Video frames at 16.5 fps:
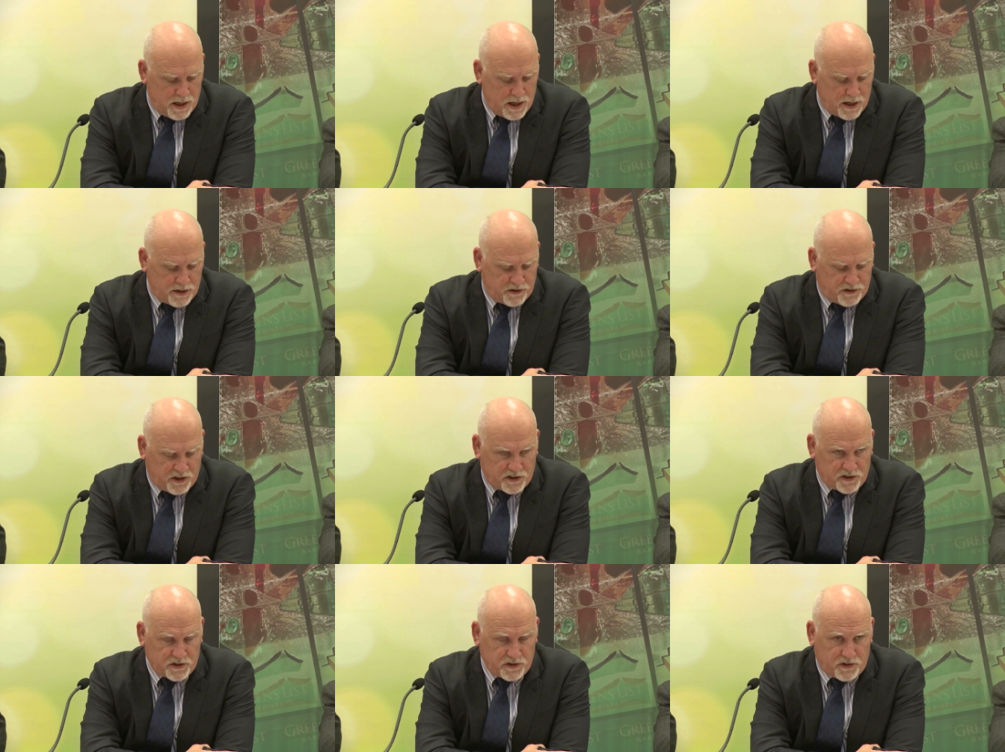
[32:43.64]
under
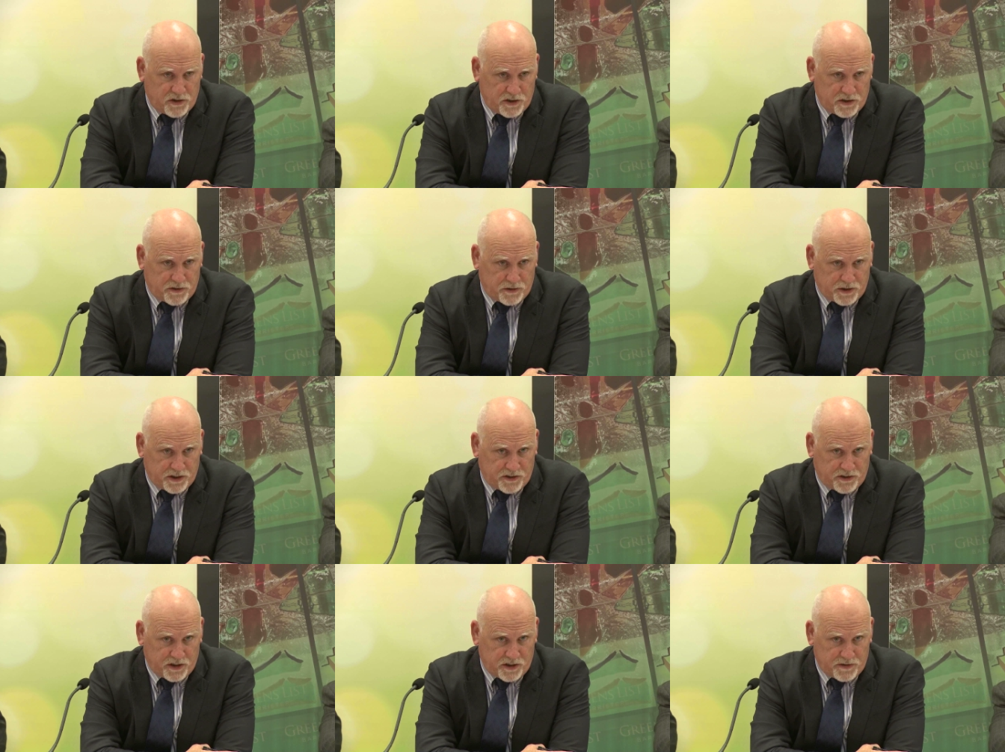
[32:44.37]
Section
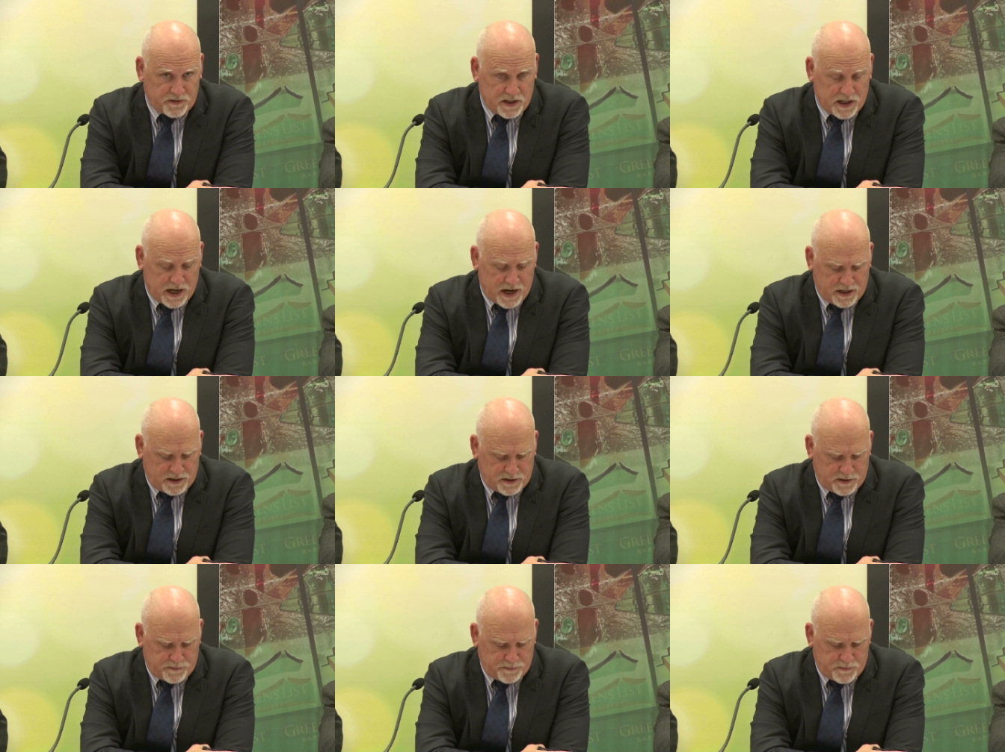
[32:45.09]
33C of the
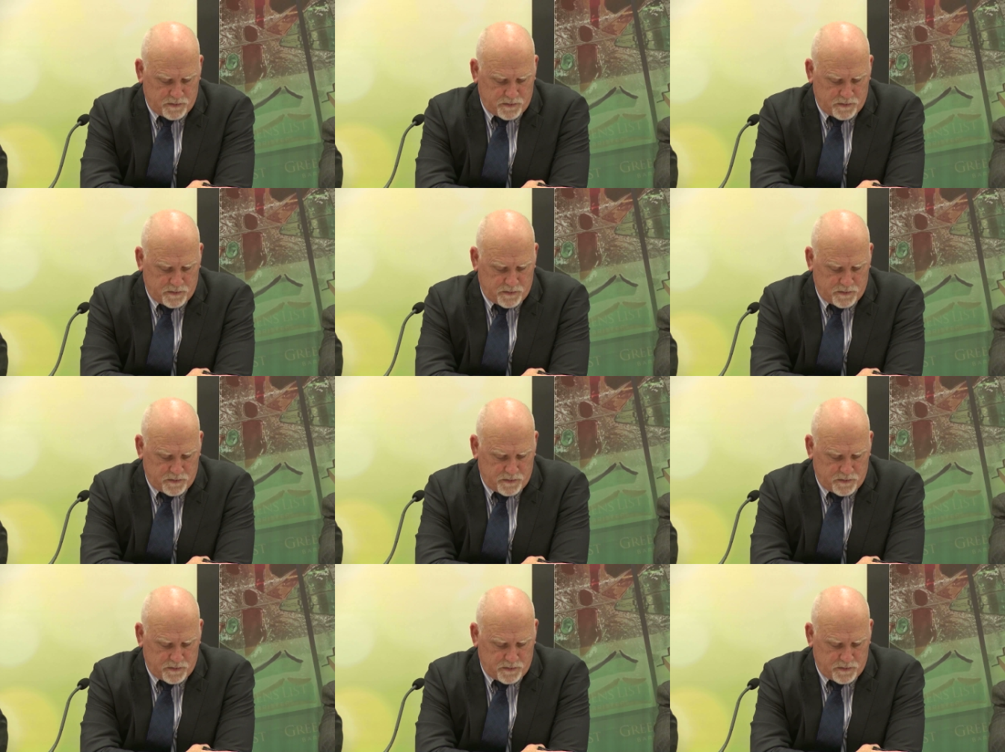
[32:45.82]
Act.